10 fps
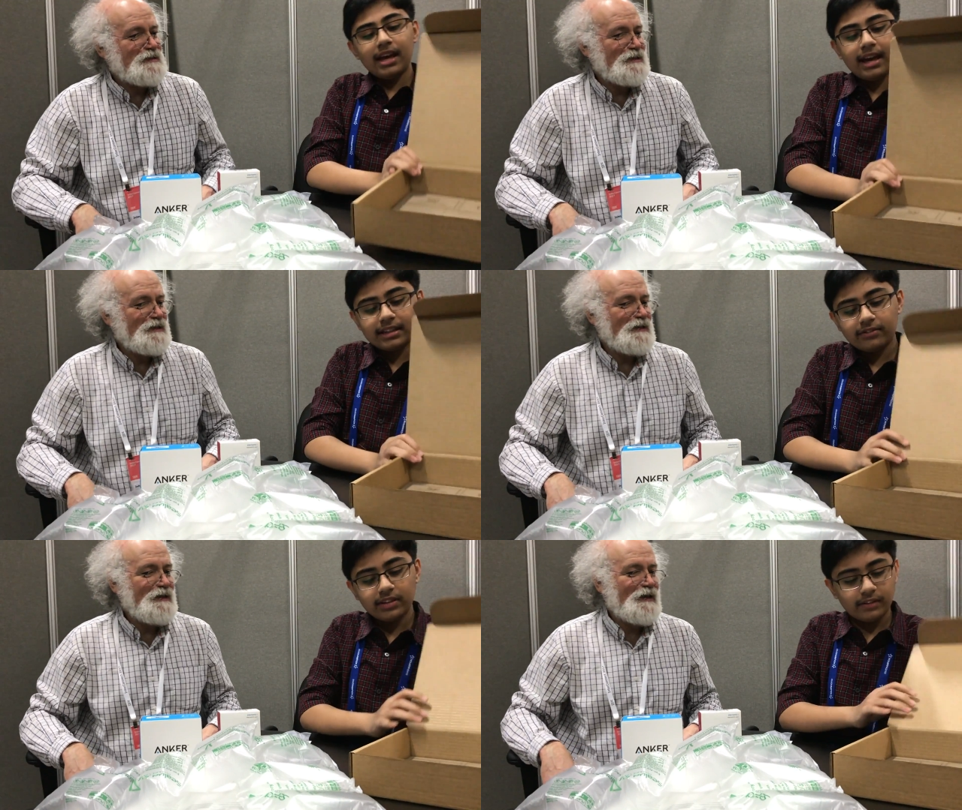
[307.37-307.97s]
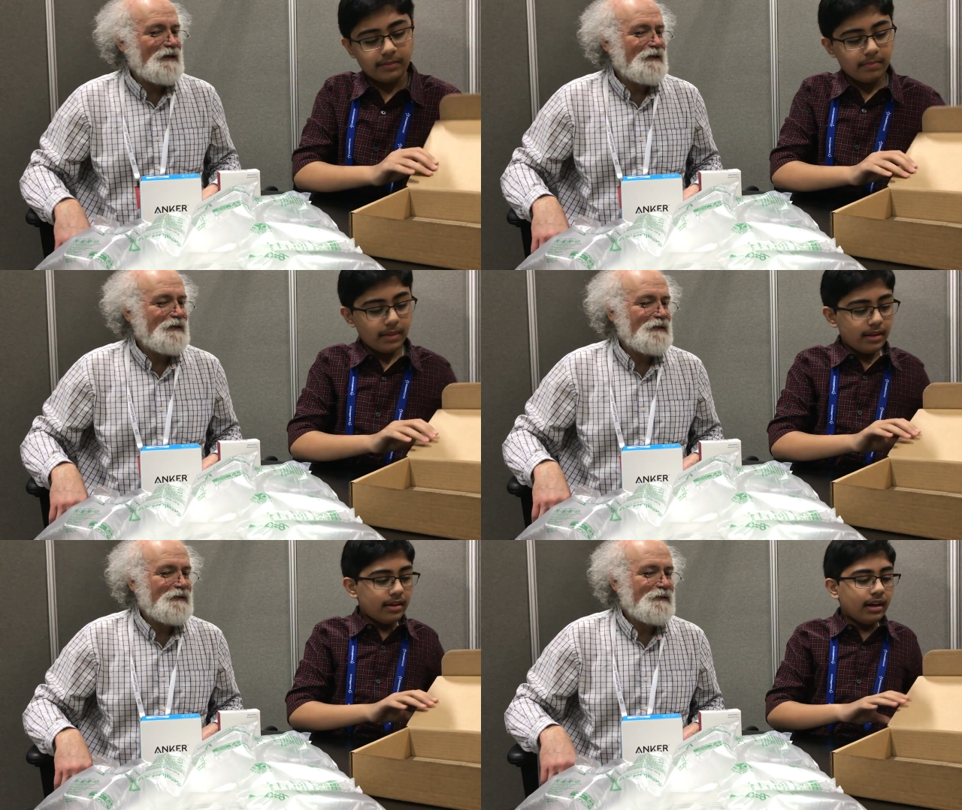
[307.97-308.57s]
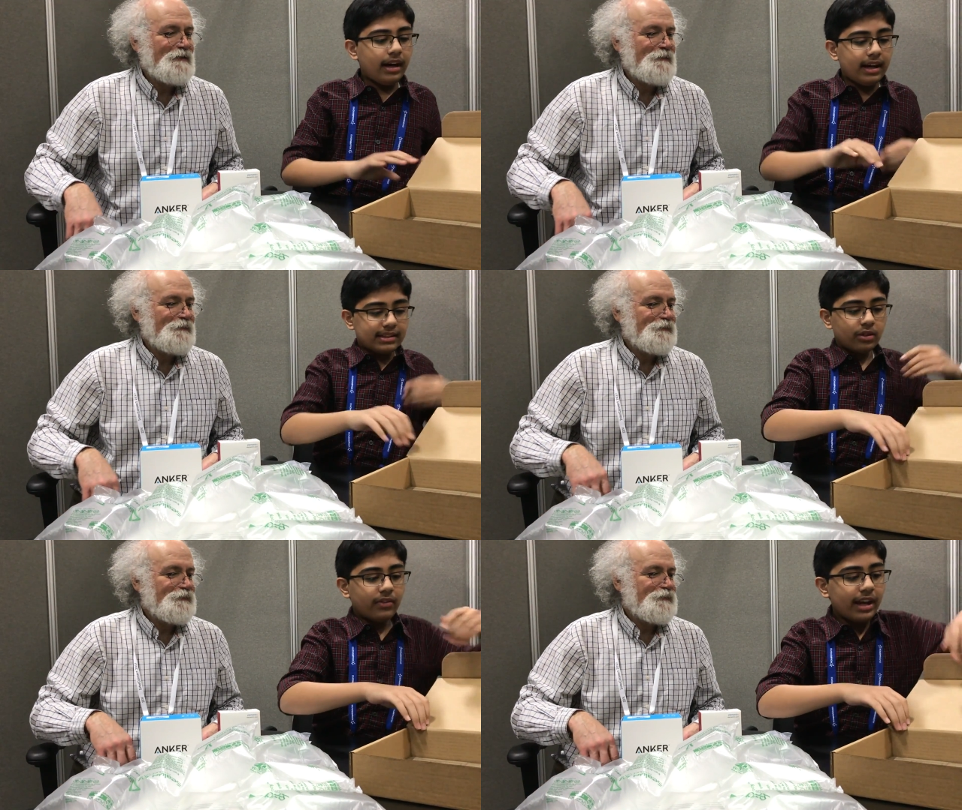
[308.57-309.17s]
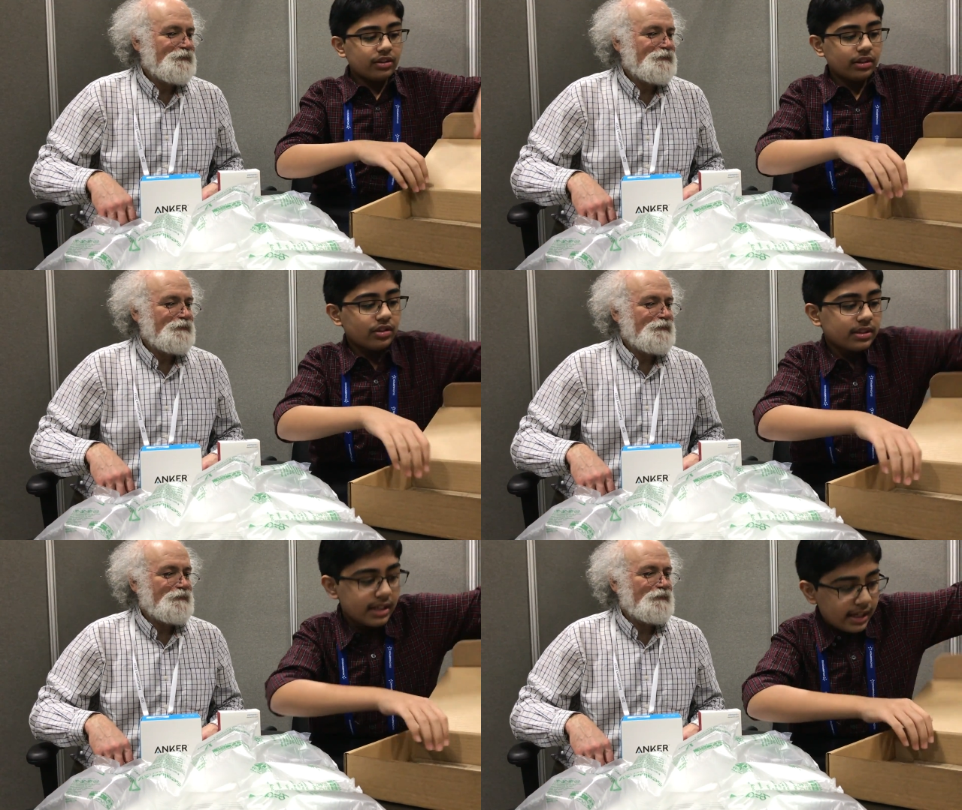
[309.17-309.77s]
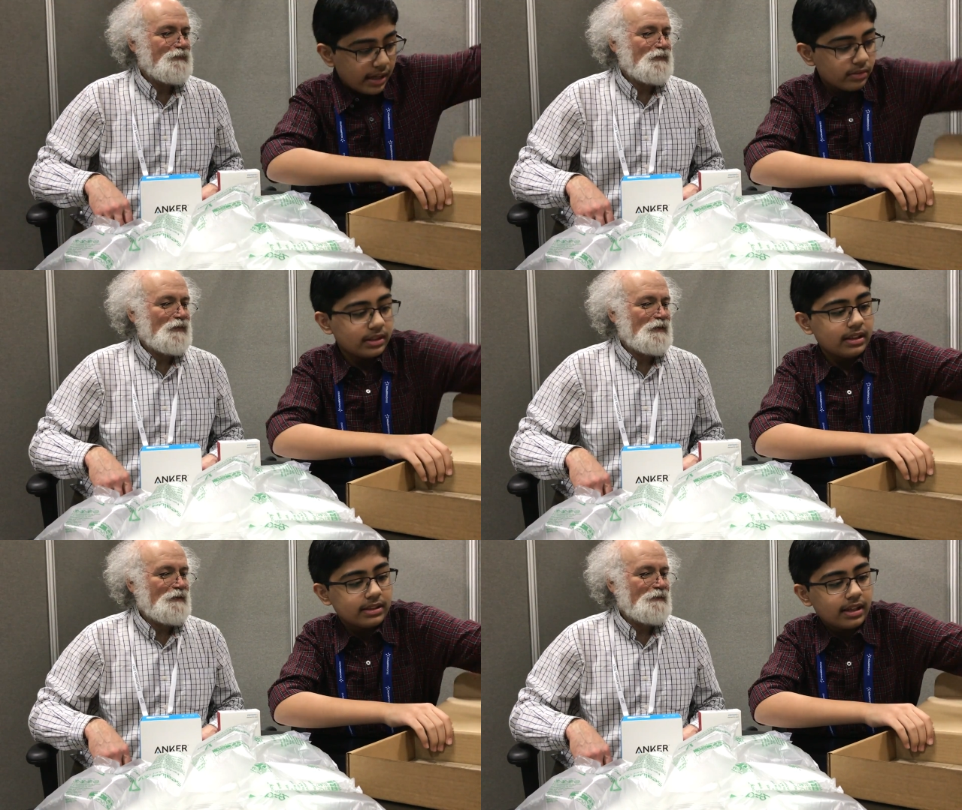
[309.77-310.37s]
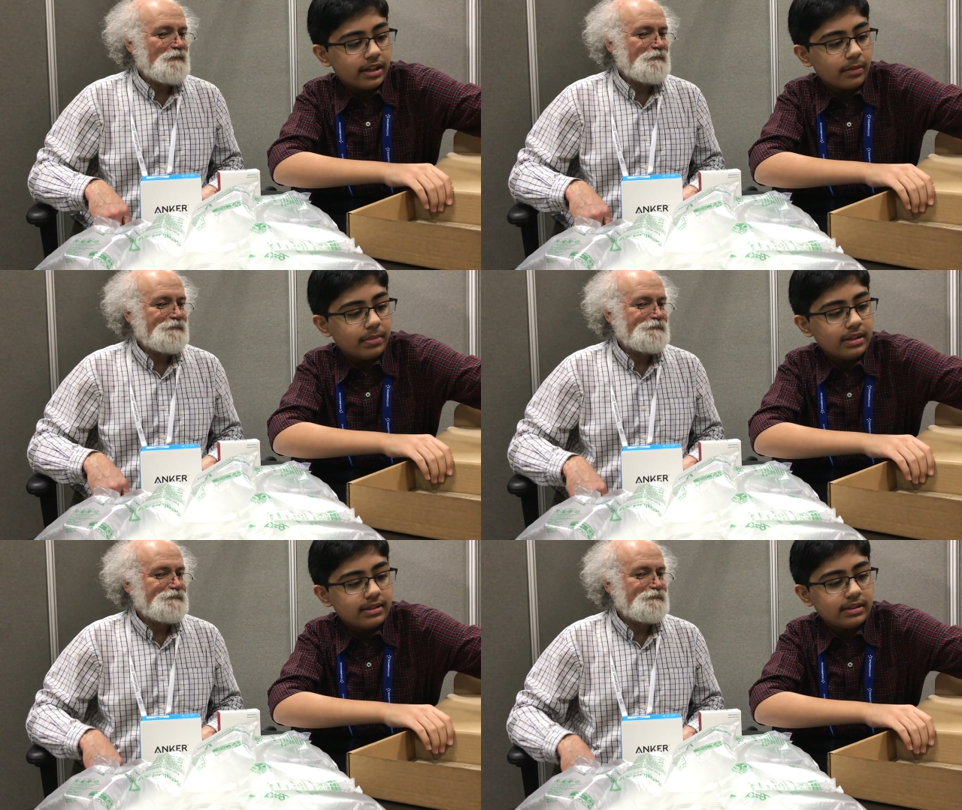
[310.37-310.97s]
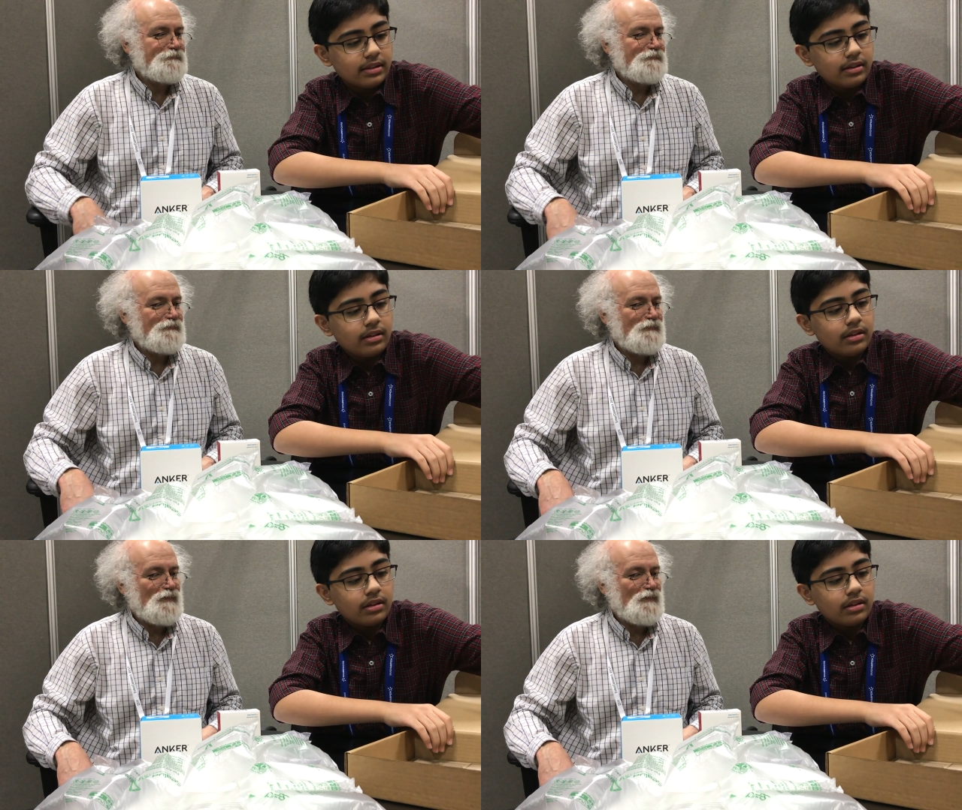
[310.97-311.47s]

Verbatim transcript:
Speaker 1: Yeah, definitely. So if I actually just take out the entire piece here.